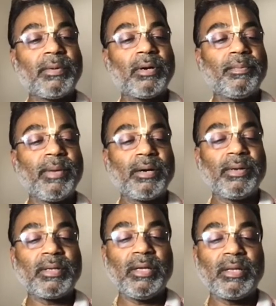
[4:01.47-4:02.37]
of
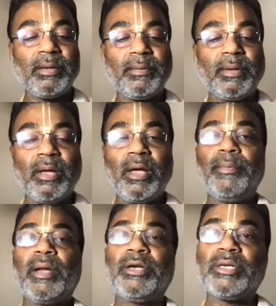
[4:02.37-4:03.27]
Bhagavad Gita,
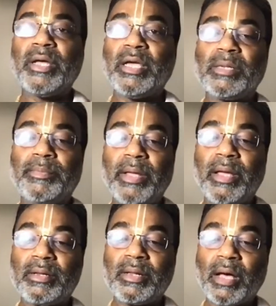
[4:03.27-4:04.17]
where Krishna
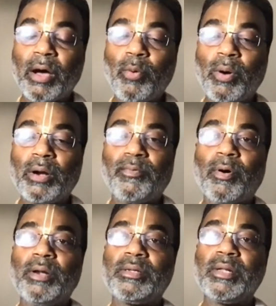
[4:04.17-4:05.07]
explains how one
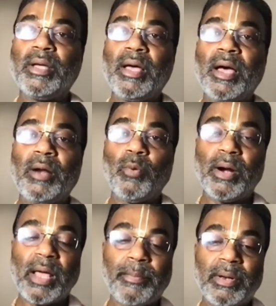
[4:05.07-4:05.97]
falls and what
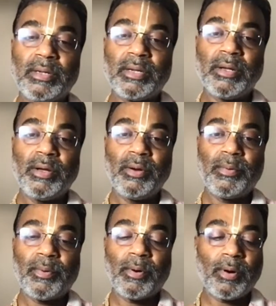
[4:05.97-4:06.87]
happens
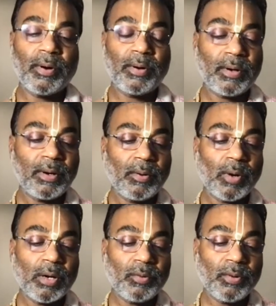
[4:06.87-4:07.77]
for
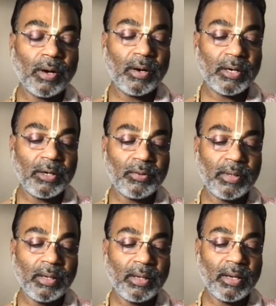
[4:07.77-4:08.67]
one who got into
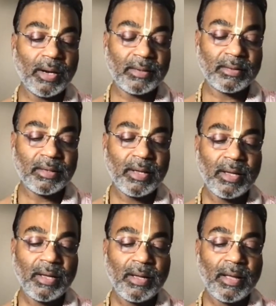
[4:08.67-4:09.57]
the lust.
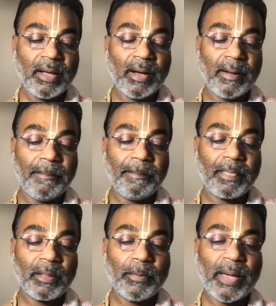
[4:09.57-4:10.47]

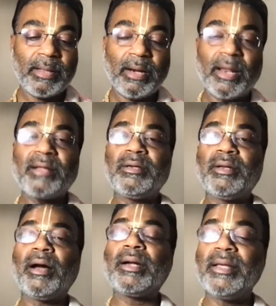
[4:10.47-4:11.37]
Where the lust
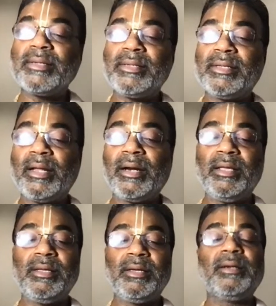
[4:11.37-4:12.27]
not
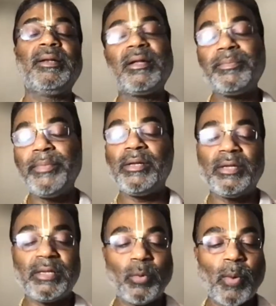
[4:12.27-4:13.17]
necessarily, lust means
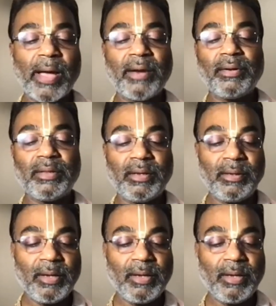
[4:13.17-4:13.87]
it's a wider thing.